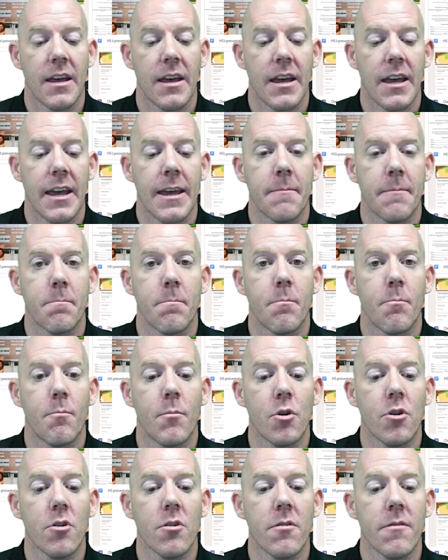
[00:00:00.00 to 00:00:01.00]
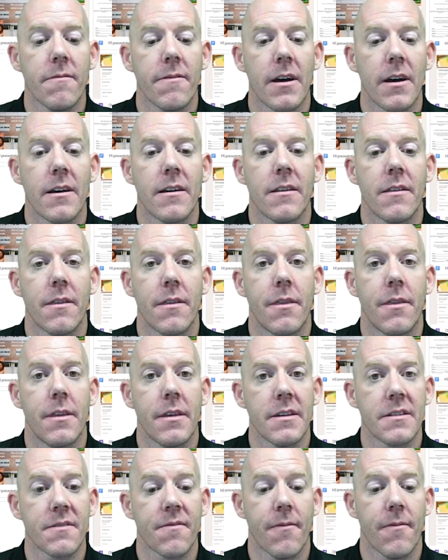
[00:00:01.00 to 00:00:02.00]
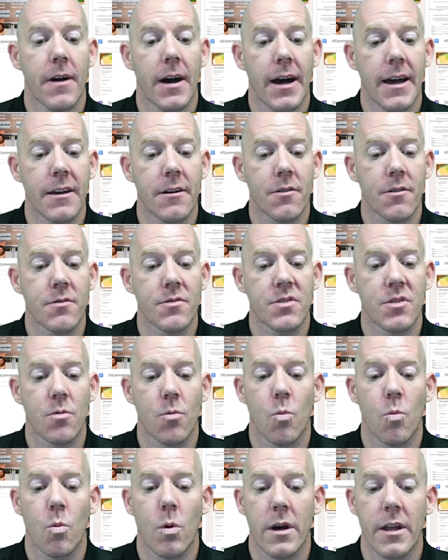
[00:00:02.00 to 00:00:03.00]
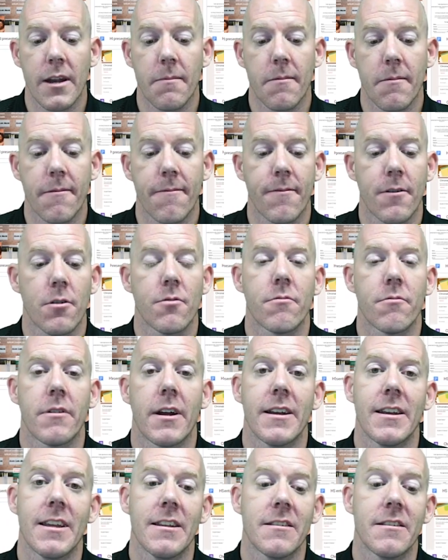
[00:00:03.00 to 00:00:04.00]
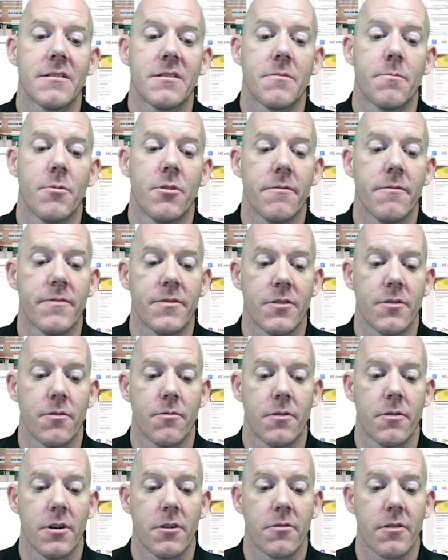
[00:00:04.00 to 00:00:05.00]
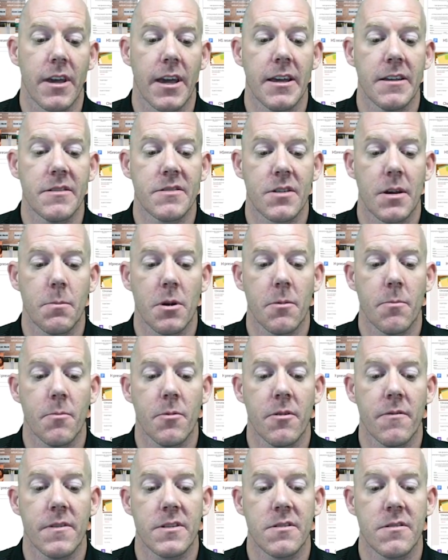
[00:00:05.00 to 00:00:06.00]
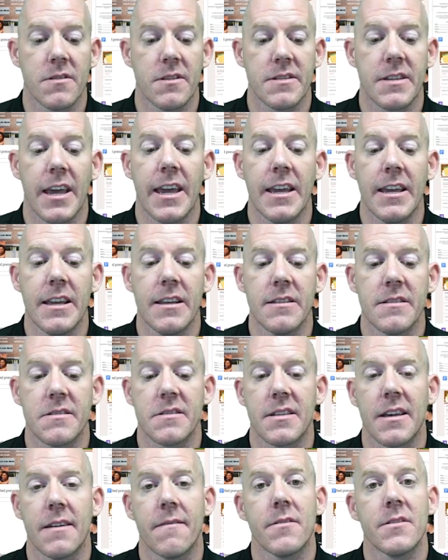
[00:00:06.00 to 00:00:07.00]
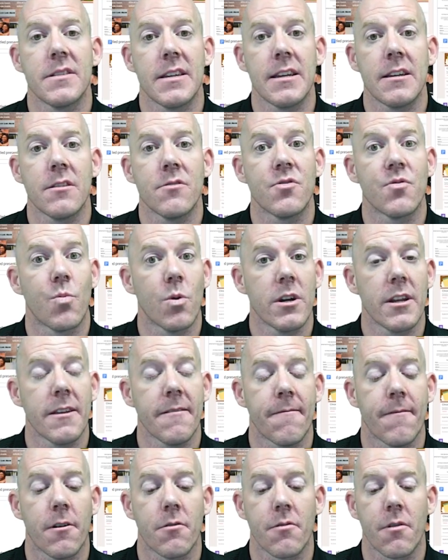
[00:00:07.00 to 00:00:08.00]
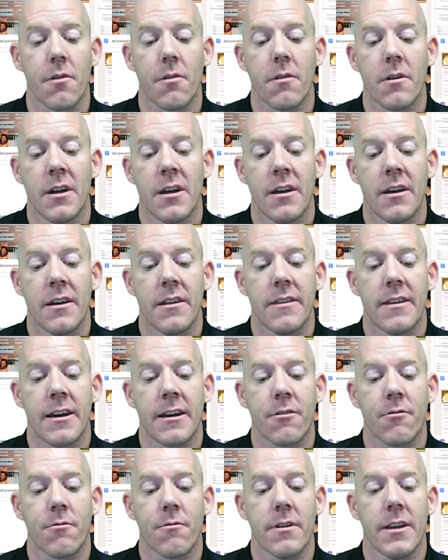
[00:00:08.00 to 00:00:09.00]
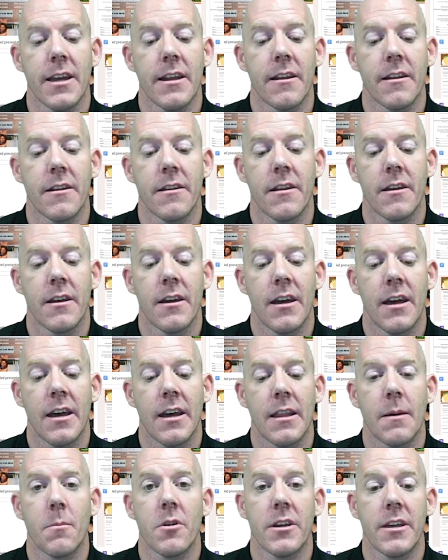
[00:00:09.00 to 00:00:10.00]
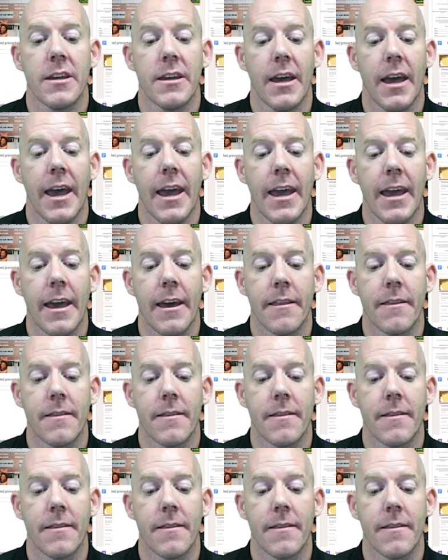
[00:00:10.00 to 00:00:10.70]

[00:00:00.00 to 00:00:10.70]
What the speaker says: and move this file to whatever folder I need it to move to. Okay, so I'm going to move it to this 8/17/20 folder that I created, and I'm going to hit add.